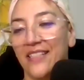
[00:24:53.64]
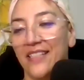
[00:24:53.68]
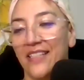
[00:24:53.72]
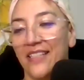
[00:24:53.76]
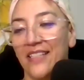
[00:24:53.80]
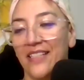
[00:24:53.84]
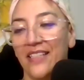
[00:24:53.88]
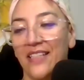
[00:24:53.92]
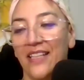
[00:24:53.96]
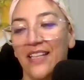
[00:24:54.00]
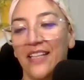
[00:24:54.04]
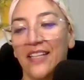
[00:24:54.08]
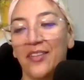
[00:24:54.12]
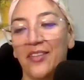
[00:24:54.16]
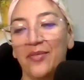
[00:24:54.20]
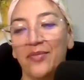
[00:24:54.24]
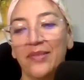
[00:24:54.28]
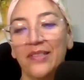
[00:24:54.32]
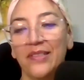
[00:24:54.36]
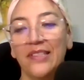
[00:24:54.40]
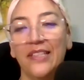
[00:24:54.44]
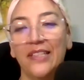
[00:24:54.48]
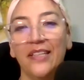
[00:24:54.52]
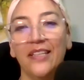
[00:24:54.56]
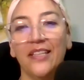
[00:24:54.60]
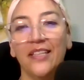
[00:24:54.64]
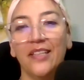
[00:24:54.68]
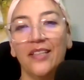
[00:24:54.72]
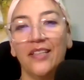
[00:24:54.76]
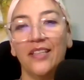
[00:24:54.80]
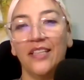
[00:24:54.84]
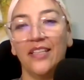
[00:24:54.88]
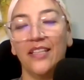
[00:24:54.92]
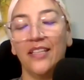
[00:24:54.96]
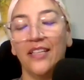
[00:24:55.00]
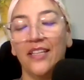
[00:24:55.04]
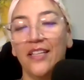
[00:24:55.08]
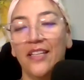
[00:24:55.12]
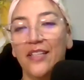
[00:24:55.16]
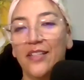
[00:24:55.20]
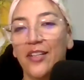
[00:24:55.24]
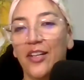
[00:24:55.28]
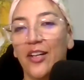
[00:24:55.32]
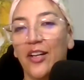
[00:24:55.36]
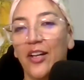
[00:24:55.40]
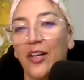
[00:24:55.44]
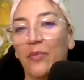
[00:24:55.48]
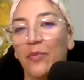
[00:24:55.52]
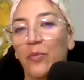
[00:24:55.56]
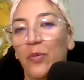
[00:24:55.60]
uh, like really you
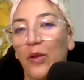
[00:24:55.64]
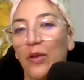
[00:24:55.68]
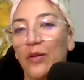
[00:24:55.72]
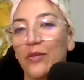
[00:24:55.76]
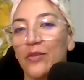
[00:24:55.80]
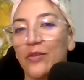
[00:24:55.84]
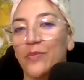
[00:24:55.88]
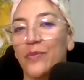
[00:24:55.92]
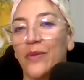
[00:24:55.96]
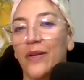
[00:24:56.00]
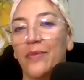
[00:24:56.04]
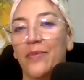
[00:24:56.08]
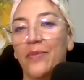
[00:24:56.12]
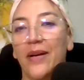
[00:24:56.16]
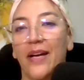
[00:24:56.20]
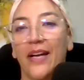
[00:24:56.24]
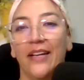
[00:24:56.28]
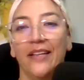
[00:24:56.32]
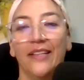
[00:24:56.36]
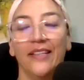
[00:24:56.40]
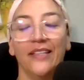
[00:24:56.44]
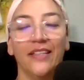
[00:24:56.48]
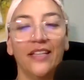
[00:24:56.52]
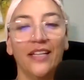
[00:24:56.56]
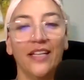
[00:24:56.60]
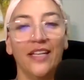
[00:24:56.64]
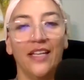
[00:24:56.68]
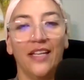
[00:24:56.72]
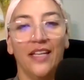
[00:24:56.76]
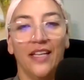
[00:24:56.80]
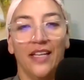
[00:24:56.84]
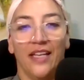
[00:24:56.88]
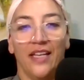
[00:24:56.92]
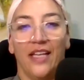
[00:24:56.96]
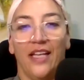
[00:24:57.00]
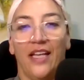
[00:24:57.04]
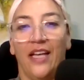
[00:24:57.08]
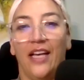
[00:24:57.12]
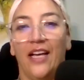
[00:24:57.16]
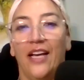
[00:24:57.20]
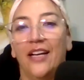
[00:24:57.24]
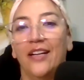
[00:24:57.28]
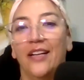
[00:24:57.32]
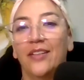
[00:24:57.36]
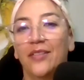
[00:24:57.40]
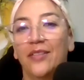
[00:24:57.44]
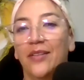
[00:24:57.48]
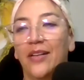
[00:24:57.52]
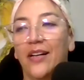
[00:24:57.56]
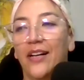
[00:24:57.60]
know it blows my mind
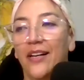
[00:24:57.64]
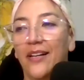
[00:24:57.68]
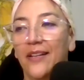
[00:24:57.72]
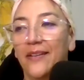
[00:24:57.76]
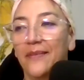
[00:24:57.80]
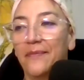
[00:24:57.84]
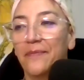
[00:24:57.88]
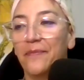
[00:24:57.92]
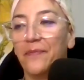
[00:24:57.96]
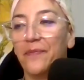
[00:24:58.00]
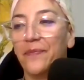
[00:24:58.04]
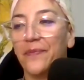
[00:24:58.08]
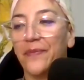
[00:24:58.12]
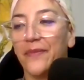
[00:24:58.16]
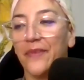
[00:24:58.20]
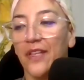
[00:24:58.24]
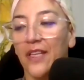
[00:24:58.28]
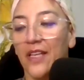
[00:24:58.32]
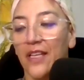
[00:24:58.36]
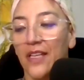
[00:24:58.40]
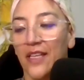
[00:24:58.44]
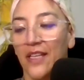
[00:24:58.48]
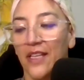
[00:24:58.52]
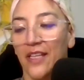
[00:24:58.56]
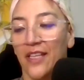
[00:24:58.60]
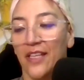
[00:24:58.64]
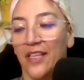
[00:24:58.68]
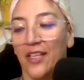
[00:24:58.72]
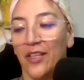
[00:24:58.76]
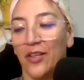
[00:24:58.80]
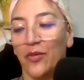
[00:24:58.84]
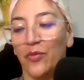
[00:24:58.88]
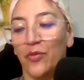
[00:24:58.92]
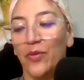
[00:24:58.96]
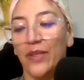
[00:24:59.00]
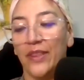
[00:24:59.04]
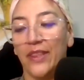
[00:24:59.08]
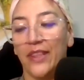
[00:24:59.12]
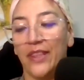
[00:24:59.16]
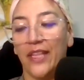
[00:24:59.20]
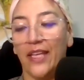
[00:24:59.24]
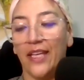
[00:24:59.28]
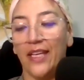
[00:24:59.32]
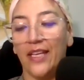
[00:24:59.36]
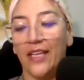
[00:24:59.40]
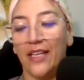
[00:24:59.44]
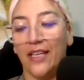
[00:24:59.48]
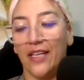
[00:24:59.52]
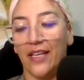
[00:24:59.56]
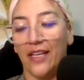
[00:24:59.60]
how um, we
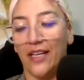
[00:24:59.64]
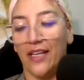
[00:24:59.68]
think